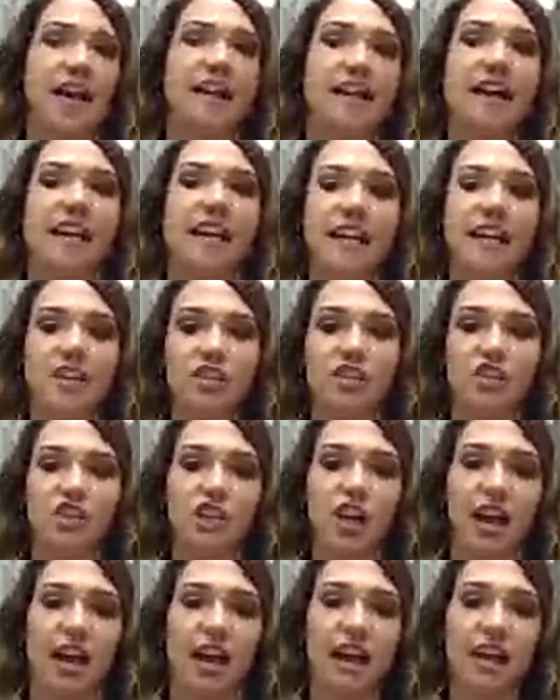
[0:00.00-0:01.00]
and I can
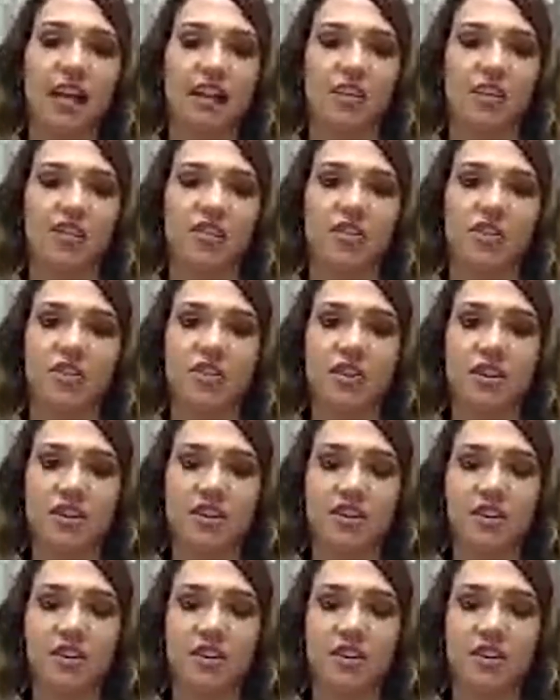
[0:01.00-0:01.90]
change,